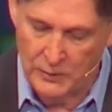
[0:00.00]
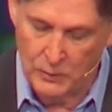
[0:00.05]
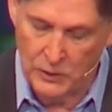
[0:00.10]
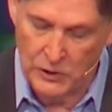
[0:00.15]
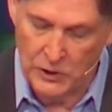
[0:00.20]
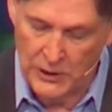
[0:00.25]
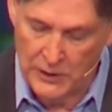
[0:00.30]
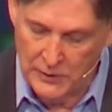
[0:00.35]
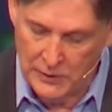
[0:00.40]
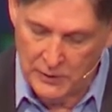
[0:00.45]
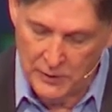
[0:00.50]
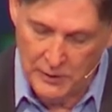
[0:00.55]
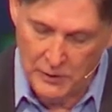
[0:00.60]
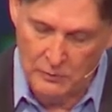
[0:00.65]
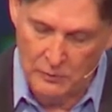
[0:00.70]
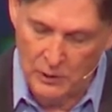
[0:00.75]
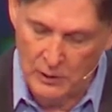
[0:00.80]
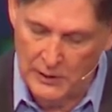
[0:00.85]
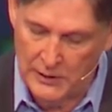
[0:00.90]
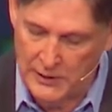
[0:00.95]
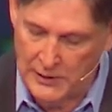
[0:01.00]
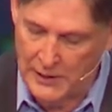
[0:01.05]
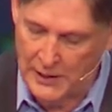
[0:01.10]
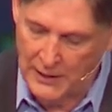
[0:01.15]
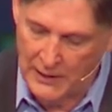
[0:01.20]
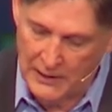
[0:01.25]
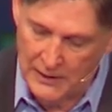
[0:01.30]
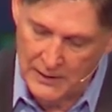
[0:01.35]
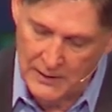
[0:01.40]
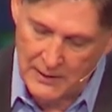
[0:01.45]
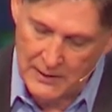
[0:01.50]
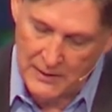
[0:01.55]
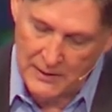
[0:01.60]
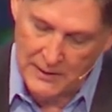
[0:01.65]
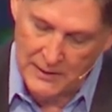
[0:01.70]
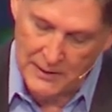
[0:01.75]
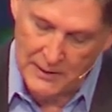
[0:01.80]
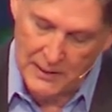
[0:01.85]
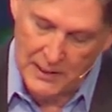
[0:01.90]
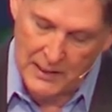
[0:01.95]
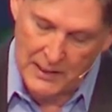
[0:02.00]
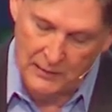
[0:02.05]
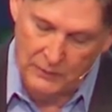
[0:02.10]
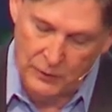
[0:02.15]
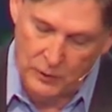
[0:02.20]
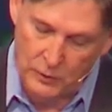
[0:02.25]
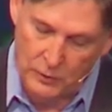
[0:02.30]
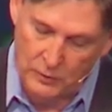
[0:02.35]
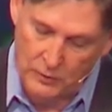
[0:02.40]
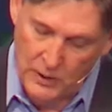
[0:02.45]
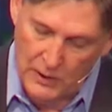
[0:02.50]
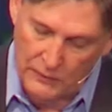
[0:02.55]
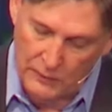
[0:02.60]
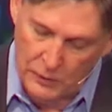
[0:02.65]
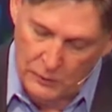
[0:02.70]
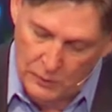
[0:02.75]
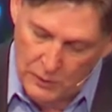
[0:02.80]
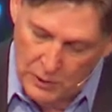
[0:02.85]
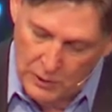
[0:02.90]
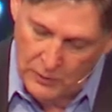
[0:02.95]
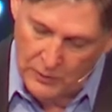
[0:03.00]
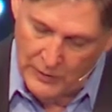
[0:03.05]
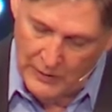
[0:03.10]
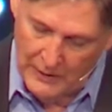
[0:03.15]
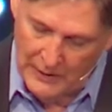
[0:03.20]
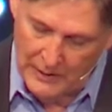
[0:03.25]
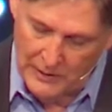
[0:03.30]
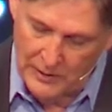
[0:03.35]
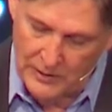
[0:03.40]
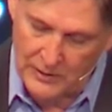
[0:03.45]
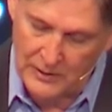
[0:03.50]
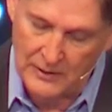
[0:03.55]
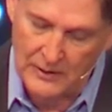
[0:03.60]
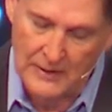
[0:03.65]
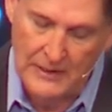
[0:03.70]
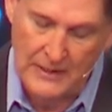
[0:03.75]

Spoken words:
what Jesus is really saying is he's saying, if you do this,